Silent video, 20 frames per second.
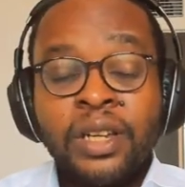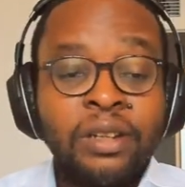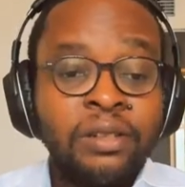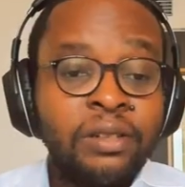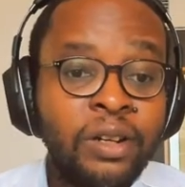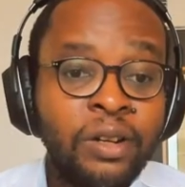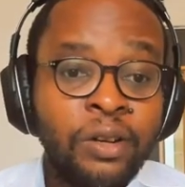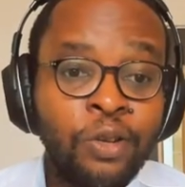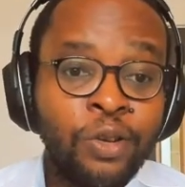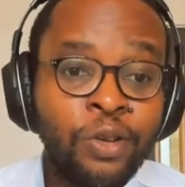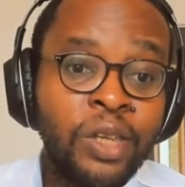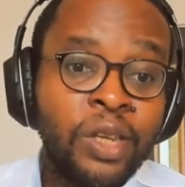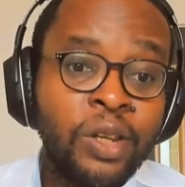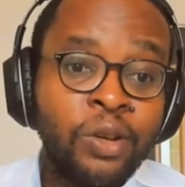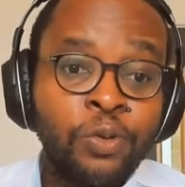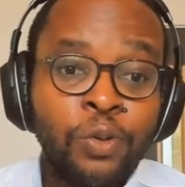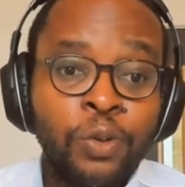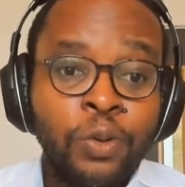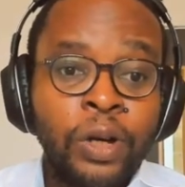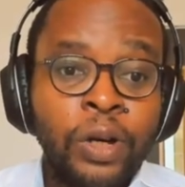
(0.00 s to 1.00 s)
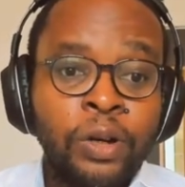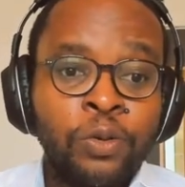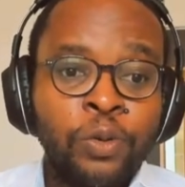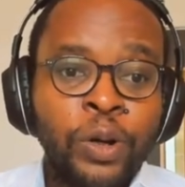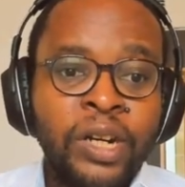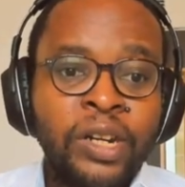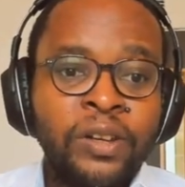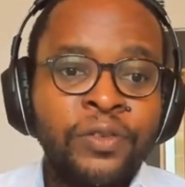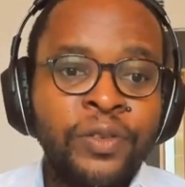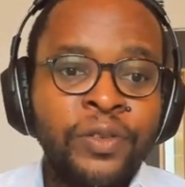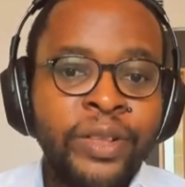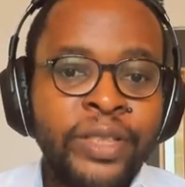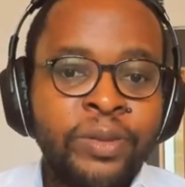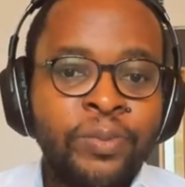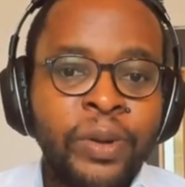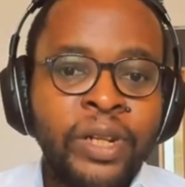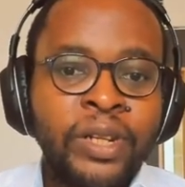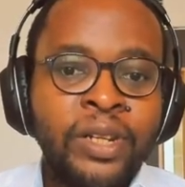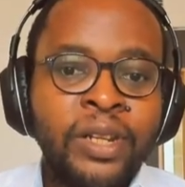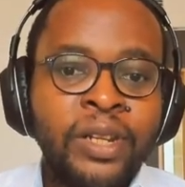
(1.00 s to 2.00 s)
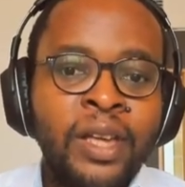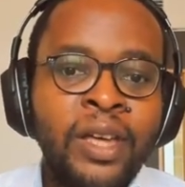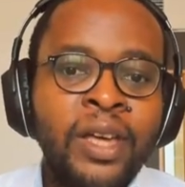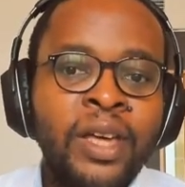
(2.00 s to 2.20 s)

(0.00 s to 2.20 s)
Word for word: in looking at wider fields, but